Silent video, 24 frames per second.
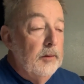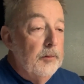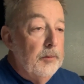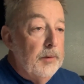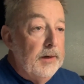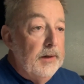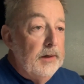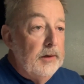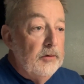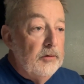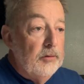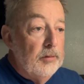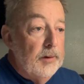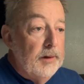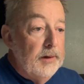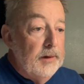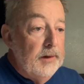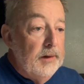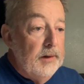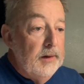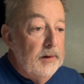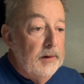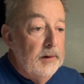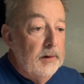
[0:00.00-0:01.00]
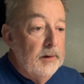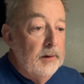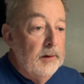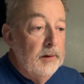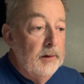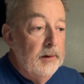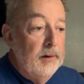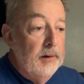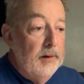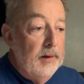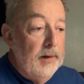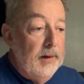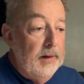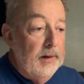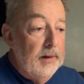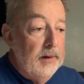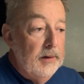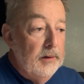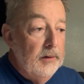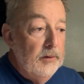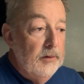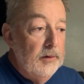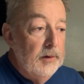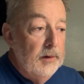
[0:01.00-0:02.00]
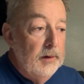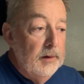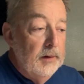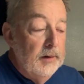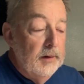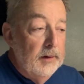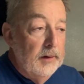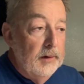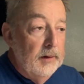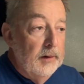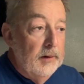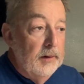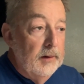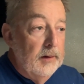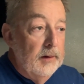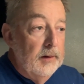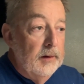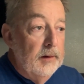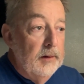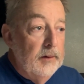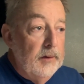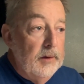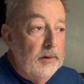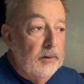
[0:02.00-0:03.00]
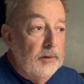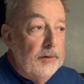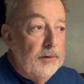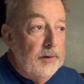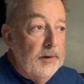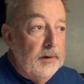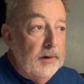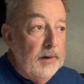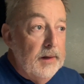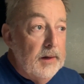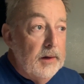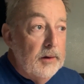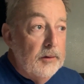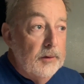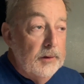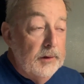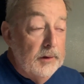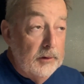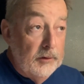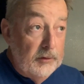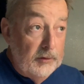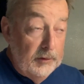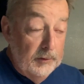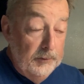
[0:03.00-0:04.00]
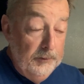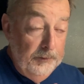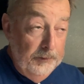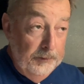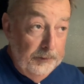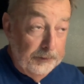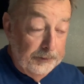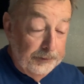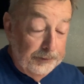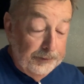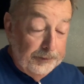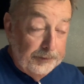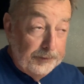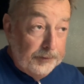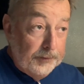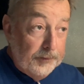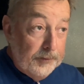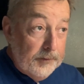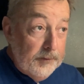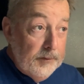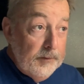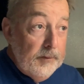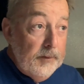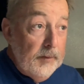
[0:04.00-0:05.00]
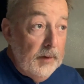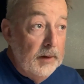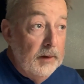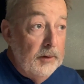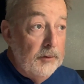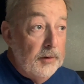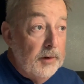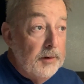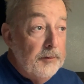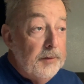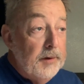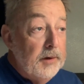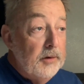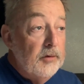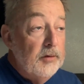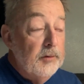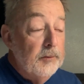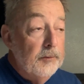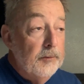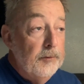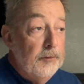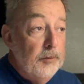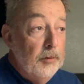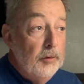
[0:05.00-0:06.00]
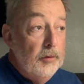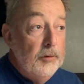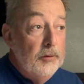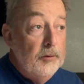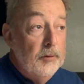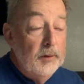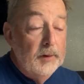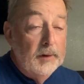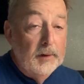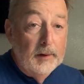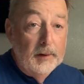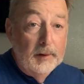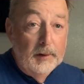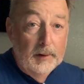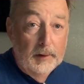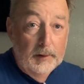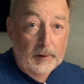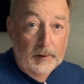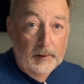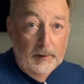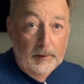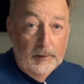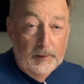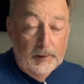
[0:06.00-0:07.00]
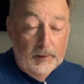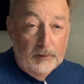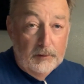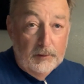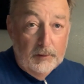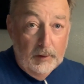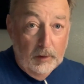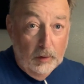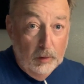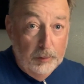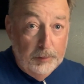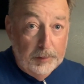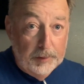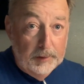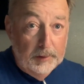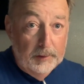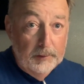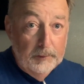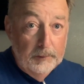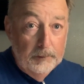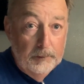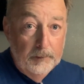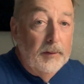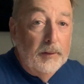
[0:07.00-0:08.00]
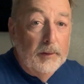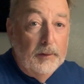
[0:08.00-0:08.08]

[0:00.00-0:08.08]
bike is ready, and the only thing now is trying to find some food that's open.